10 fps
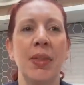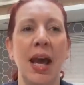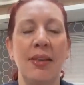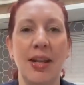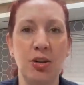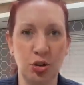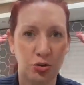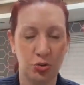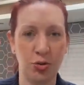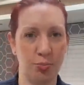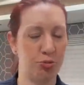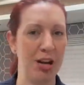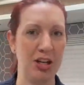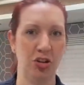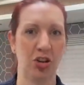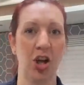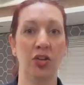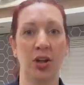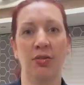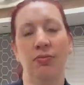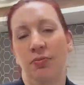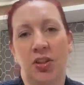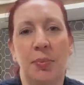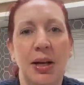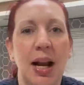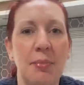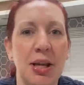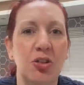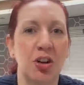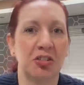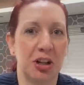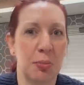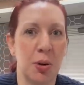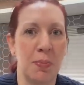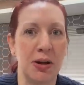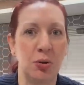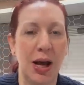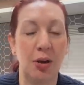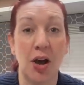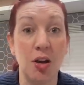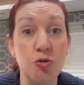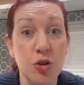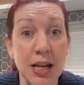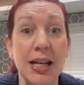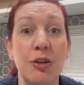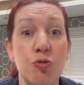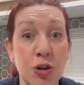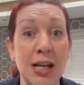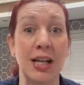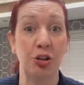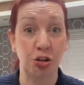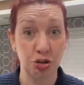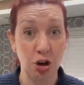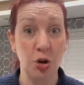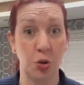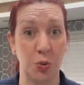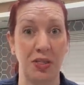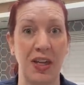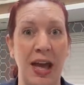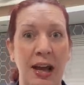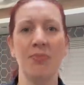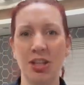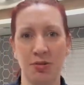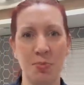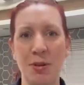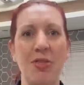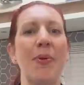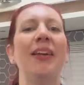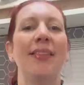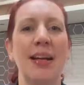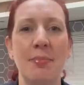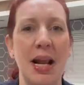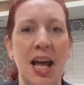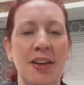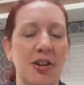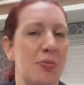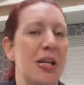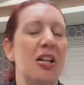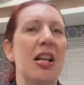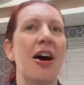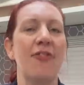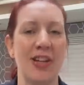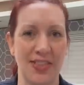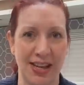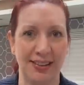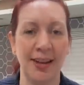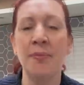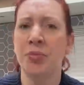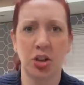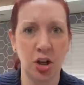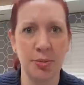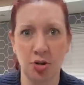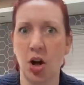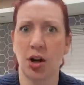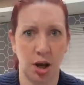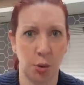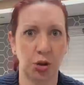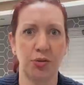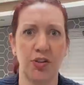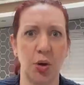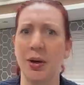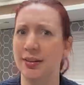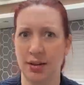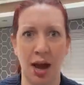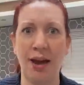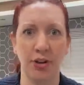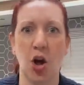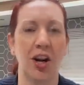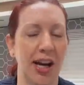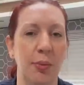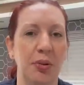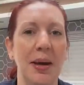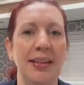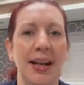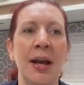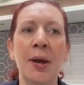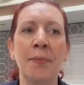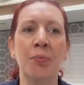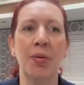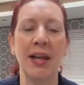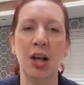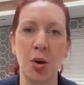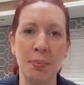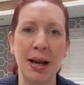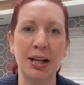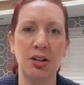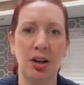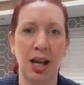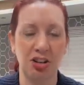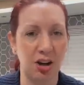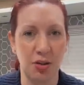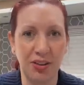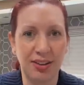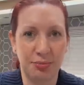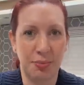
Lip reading: And then your brain just goes, and somebody like me who struggles a little bit with mental health, I really, really struggled with that. This should be the best thing in my life. I should be loving this. And don't get me wrong, I was for a few weeks. Having a holiday was amazing. But then going back into, actually, no, this is